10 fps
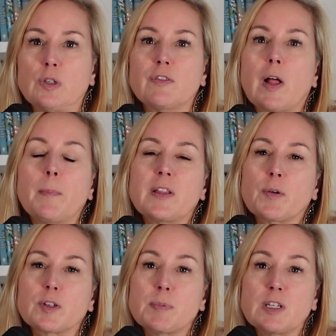developing the
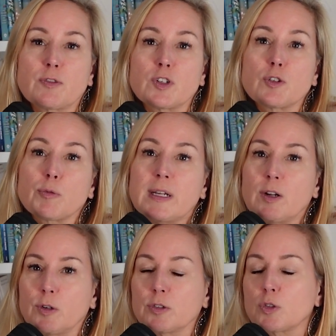recipes for
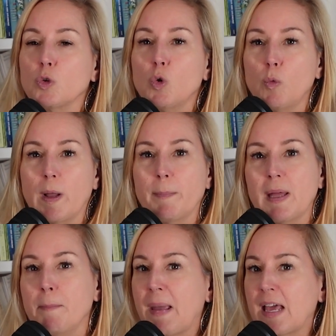Doritos, Cool Whip,
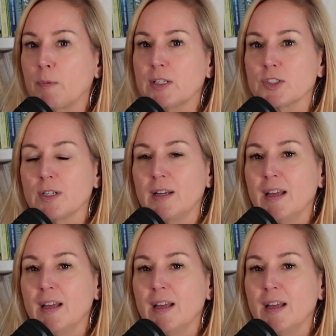and Manwich.